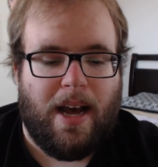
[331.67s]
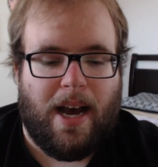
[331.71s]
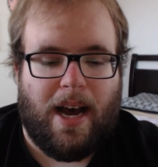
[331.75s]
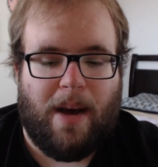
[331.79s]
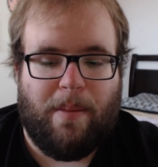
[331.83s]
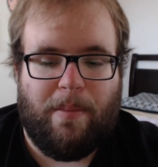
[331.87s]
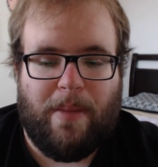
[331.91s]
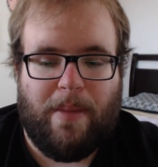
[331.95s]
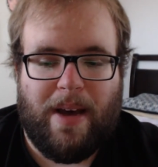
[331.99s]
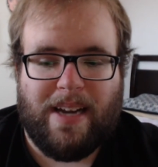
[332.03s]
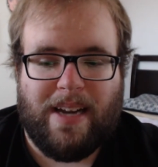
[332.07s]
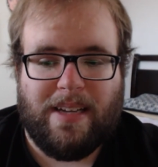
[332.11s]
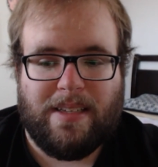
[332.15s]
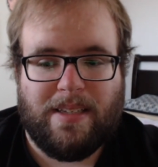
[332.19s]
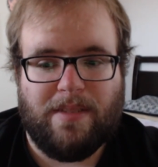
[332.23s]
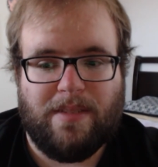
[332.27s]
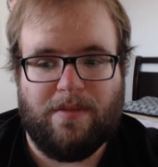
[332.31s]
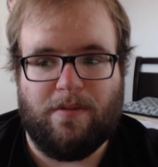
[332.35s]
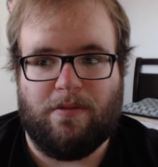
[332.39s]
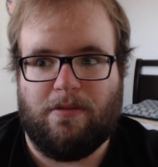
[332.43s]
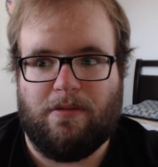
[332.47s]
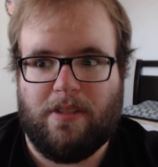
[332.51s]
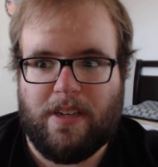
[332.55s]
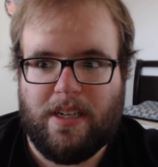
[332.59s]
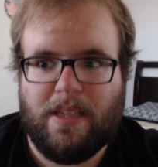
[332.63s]

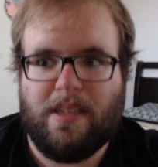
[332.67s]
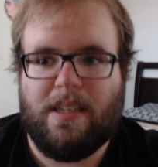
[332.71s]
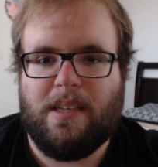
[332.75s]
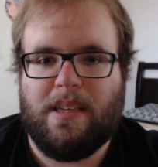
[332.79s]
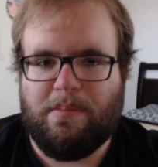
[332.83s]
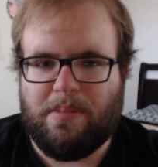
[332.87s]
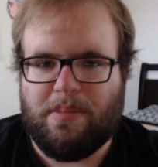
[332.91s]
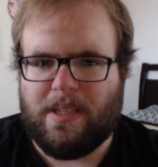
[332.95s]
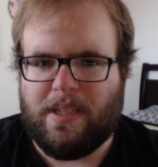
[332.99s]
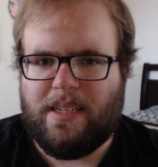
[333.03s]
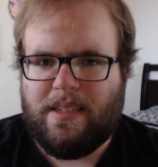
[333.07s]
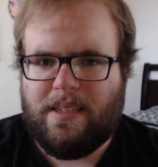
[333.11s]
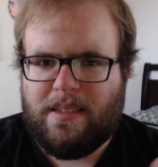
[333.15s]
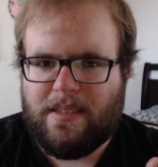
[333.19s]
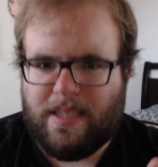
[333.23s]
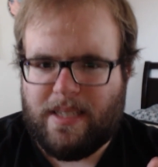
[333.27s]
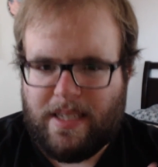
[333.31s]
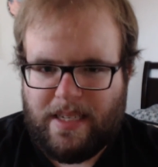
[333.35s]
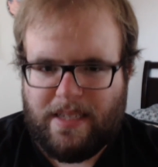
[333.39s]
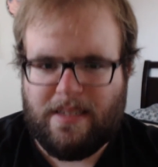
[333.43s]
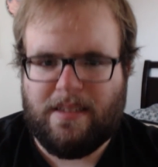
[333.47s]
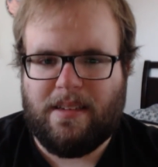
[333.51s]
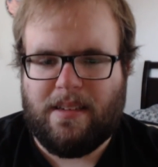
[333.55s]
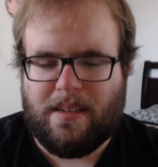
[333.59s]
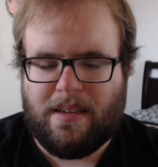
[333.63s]
Madison really blends
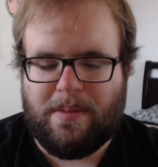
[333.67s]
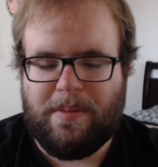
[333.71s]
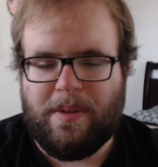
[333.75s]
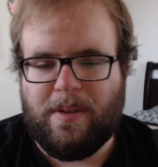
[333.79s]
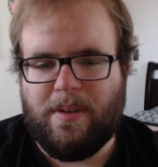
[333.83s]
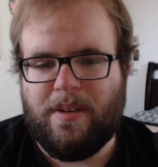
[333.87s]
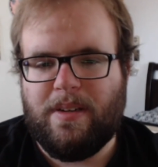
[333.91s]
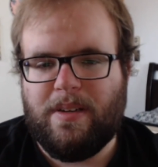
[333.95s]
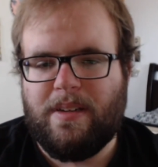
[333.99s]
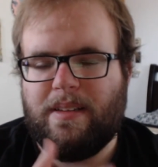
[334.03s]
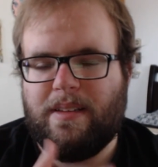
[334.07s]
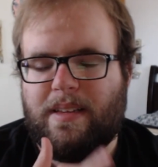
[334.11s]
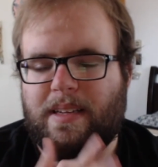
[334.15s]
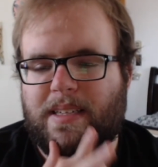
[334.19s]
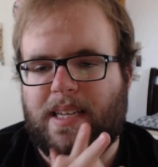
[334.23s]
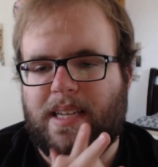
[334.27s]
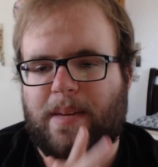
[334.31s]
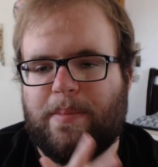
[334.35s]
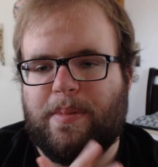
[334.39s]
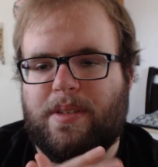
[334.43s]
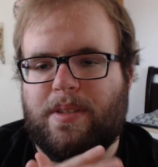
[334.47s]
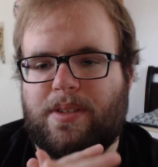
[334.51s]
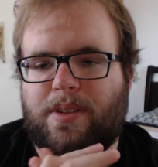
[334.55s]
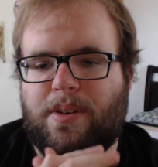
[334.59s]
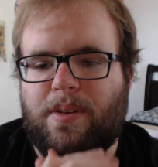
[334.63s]
into the community this
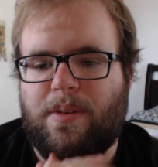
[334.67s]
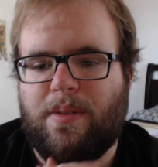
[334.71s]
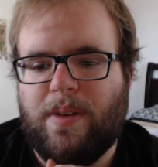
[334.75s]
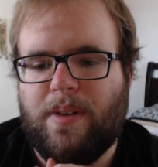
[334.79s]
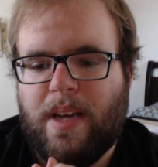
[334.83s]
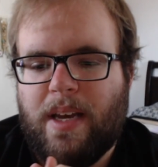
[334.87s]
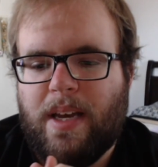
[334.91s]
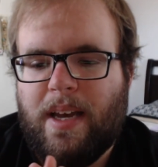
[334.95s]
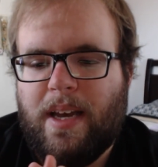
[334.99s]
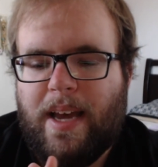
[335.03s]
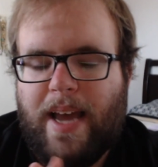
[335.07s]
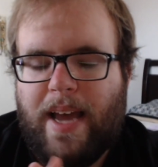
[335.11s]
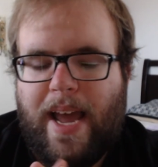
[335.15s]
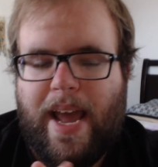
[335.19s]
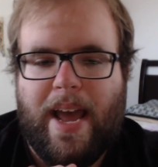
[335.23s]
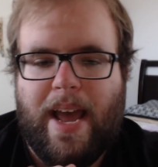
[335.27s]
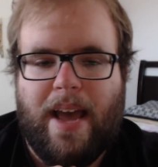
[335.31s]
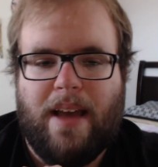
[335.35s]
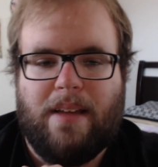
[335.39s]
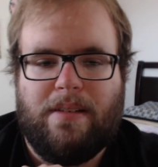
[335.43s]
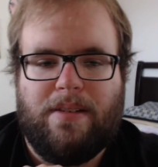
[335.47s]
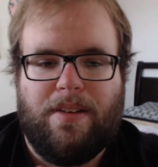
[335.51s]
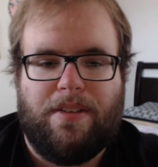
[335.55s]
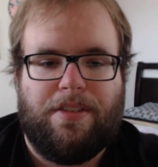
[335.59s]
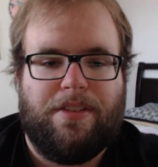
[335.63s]
episode
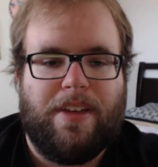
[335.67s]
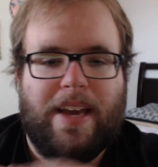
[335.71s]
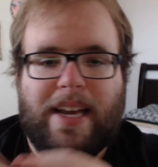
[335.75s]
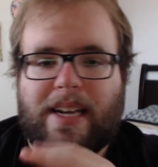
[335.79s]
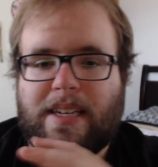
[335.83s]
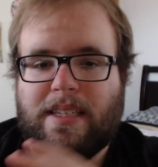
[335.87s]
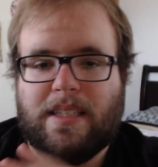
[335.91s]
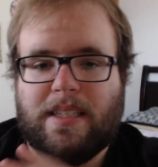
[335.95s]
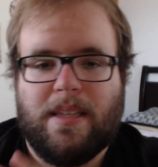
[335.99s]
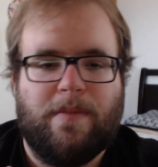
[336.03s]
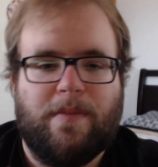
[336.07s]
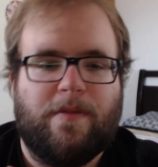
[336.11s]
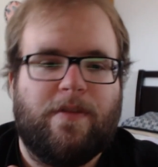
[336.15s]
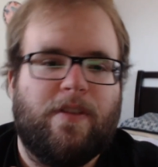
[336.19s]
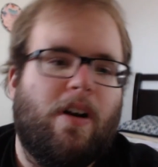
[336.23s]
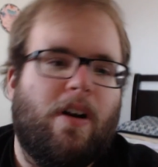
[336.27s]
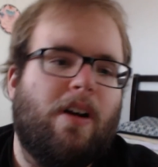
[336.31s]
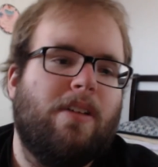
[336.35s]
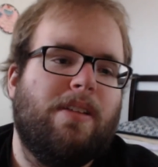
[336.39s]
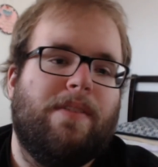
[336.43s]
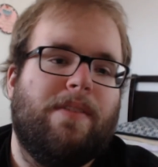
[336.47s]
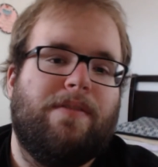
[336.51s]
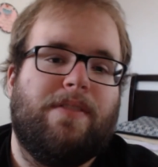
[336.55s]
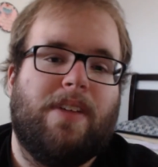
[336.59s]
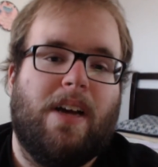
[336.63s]
and thanks them for
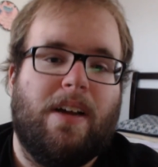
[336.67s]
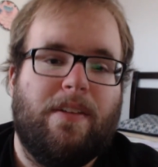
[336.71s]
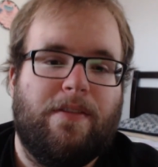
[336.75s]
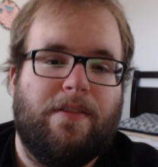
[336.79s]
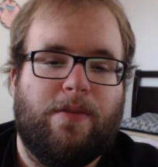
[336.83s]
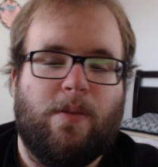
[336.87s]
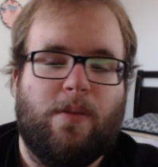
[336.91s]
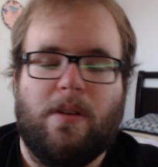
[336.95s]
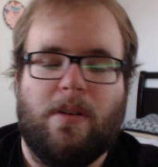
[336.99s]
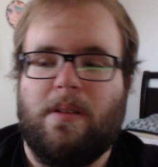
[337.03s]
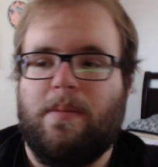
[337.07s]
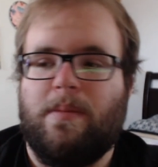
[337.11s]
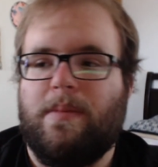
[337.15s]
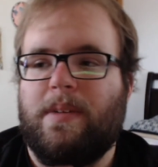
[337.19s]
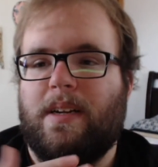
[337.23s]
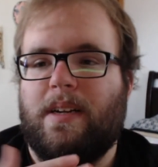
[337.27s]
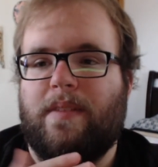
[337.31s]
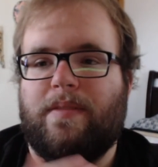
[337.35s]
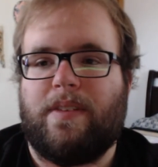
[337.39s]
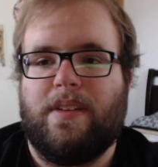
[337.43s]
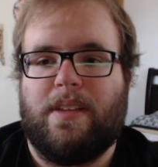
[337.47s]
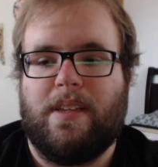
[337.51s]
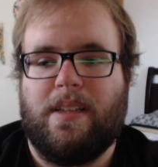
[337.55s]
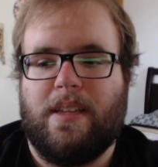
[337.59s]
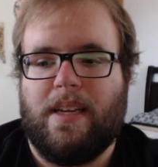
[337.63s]
all they've done for them and
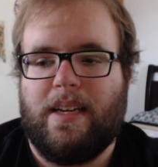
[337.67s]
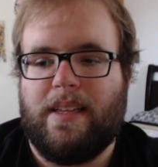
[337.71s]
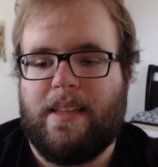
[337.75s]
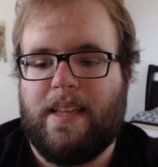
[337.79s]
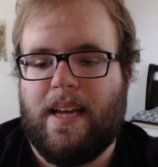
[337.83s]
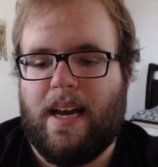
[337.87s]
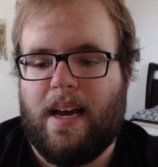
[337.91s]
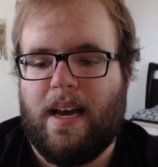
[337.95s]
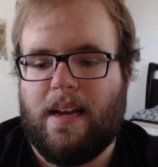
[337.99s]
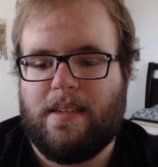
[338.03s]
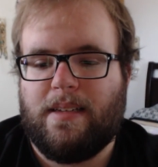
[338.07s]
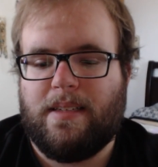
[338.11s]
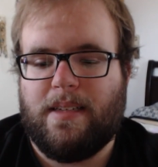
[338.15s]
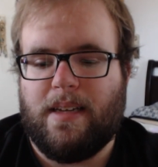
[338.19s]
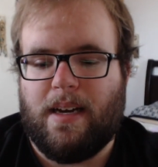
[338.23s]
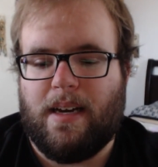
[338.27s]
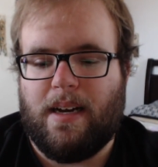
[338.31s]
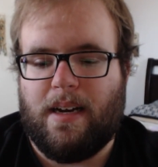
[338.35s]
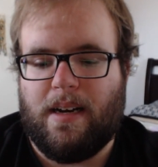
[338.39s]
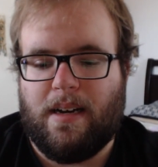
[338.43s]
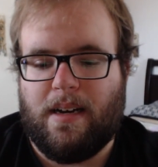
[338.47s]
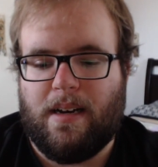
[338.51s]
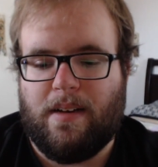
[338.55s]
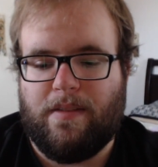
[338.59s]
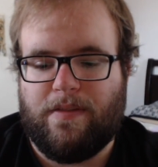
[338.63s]
everything like that.
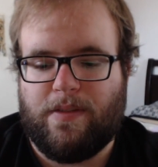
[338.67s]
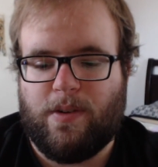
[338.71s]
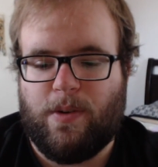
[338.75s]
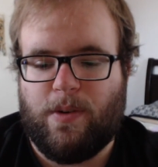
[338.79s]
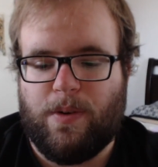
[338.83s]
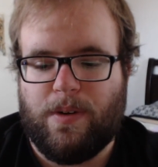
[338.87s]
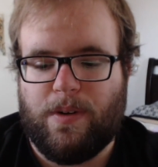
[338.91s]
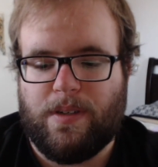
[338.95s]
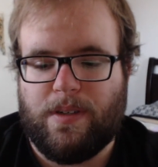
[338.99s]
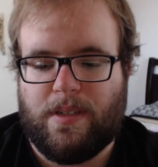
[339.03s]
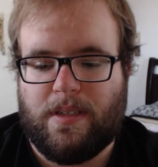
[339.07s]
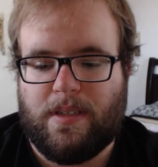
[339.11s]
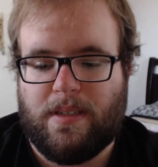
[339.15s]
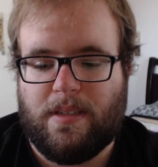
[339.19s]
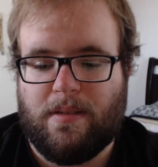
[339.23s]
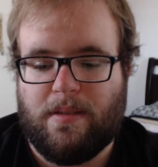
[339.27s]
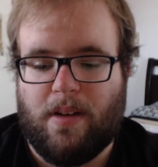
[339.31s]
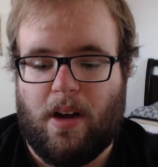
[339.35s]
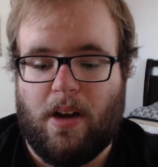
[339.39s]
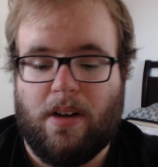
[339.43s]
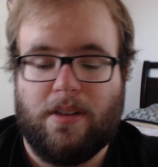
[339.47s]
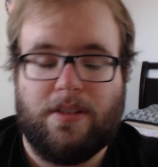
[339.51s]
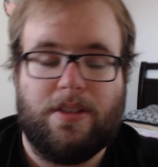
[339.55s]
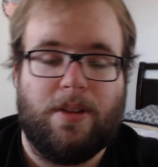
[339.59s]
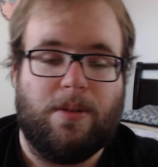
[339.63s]
Of course,
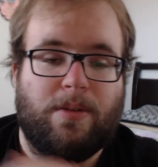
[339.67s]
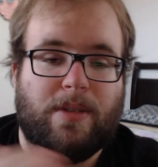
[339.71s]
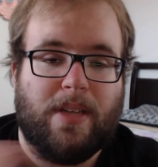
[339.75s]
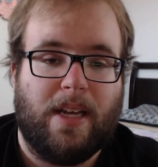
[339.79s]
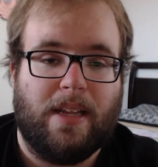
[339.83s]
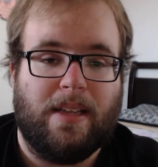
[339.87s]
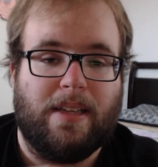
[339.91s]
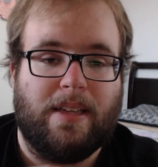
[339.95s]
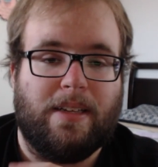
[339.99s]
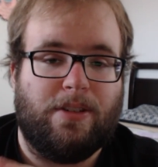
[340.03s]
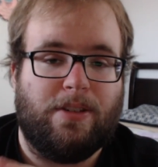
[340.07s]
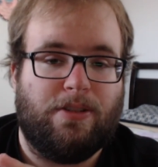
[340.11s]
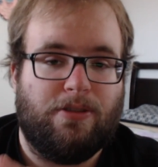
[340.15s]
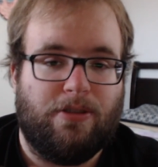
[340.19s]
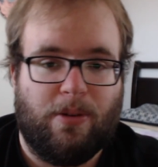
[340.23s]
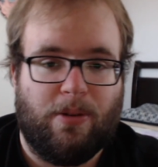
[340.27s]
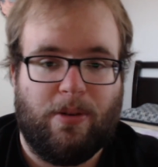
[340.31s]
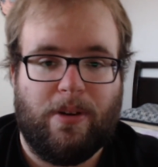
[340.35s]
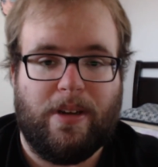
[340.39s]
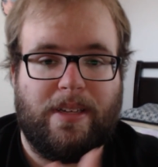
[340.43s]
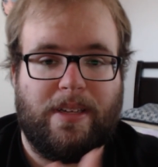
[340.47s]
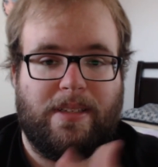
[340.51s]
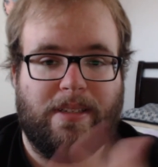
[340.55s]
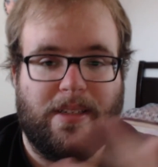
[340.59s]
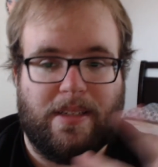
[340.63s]
also telling
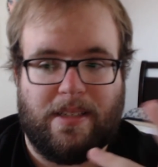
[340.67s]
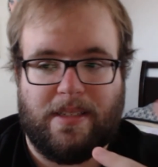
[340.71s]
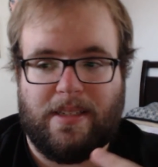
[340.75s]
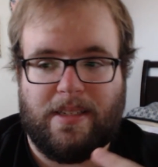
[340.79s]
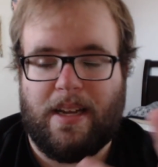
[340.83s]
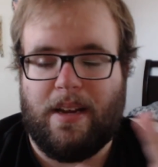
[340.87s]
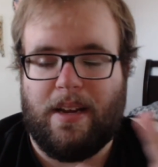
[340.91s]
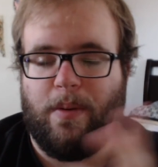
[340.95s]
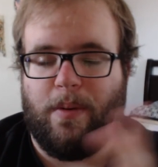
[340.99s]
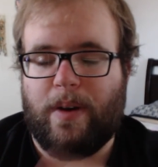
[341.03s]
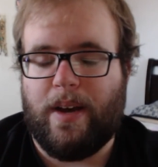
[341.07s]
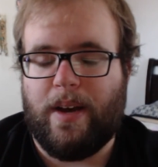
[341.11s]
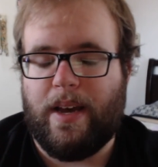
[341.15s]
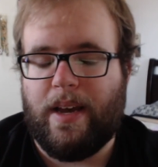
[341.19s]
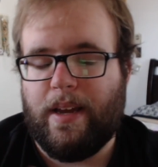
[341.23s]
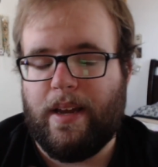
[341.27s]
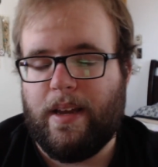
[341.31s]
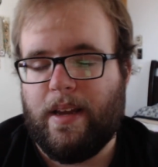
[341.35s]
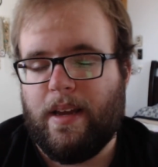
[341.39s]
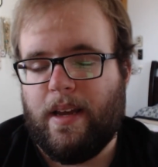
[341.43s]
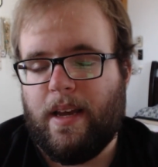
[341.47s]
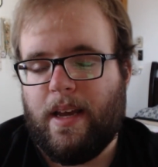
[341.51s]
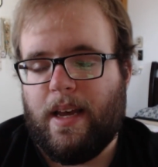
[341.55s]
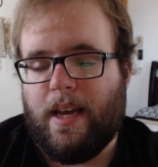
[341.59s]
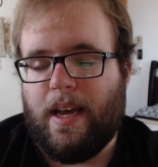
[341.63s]
Troy to stay
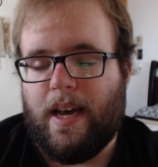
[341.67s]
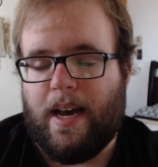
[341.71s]
away.